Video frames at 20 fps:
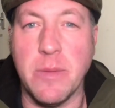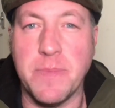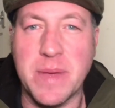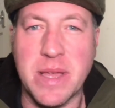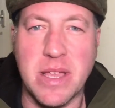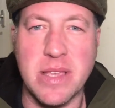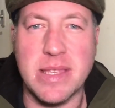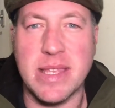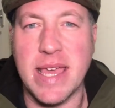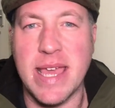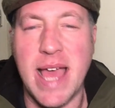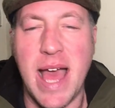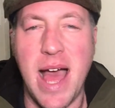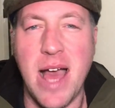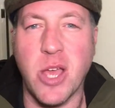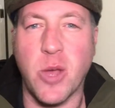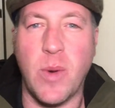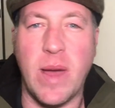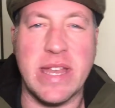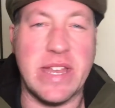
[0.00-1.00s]
Because they are
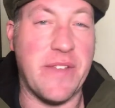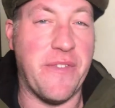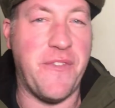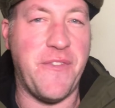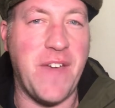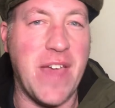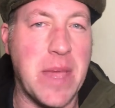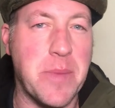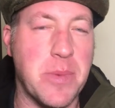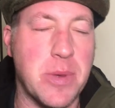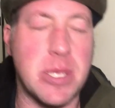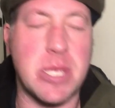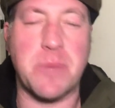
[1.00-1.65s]
quite a famous